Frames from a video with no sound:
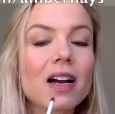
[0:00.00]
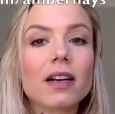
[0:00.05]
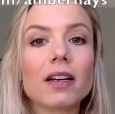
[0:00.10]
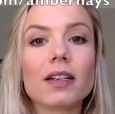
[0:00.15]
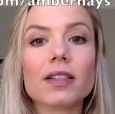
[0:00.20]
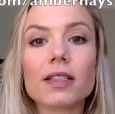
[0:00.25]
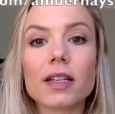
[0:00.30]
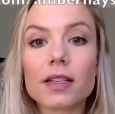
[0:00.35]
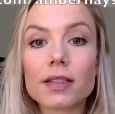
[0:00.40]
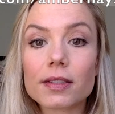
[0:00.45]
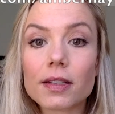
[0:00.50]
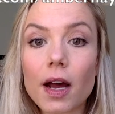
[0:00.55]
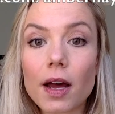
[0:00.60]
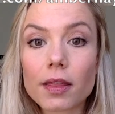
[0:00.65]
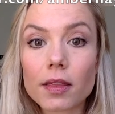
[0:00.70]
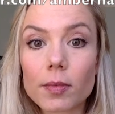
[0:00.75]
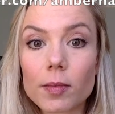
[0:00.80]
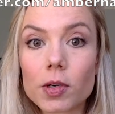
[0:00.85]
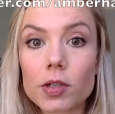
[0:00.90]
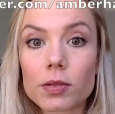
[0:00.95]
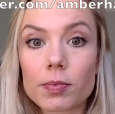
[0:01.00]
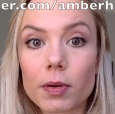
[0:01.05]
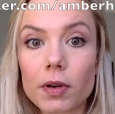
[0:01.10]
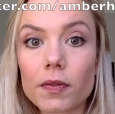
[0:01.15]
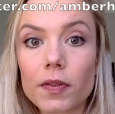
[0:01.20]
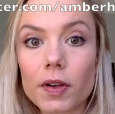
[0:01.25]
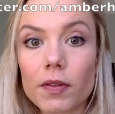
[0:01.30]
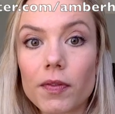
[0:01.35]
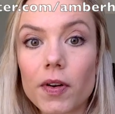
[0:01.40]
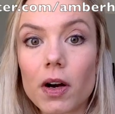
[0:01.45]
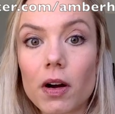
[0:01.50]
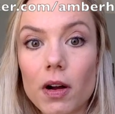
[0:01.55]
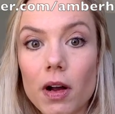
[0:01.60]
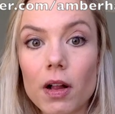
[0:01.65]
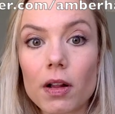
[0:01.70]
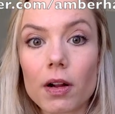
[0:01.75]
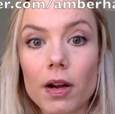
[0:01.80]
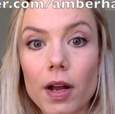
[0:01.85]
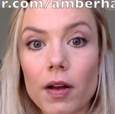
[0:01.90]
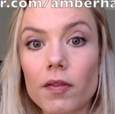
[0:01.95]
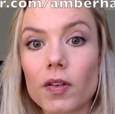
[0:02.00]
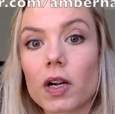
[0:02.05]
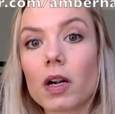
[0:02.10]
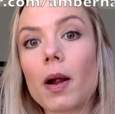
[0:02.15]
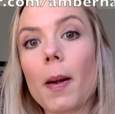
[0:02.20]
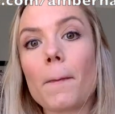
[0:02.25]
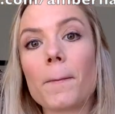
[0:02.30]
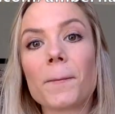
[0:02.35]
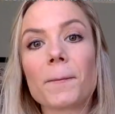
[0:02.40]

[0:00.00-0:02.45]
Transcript: Is this not the most perfect fall color ever?